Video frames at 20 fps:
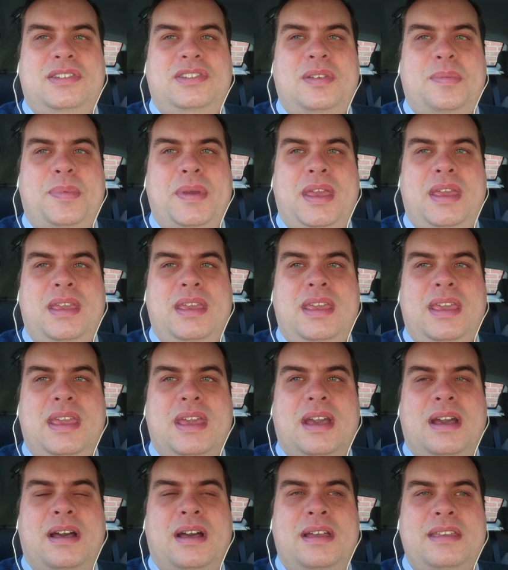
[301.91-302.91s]
to be
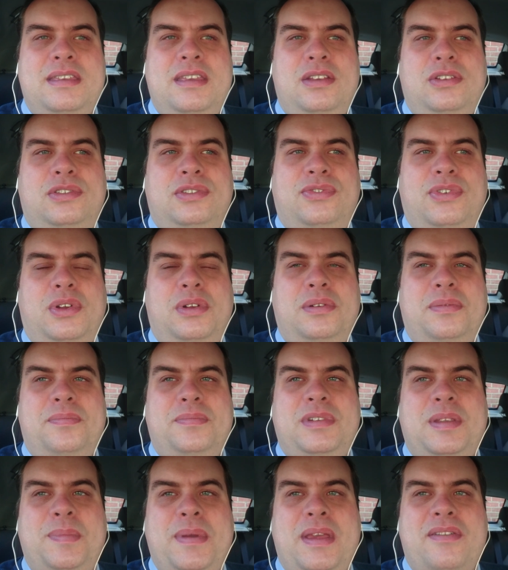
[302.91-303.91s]
useful,
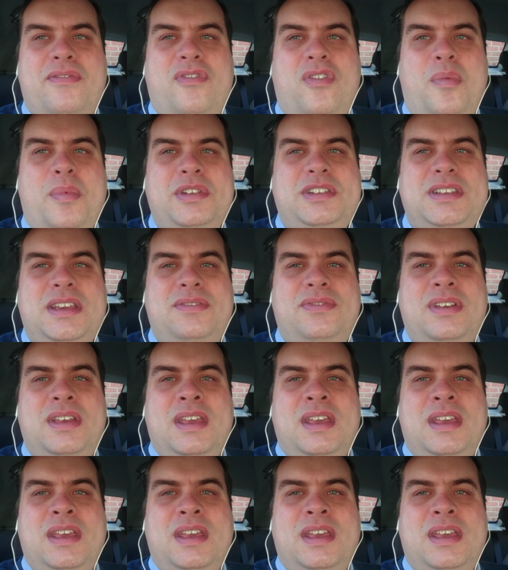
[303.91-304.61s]
to be informative.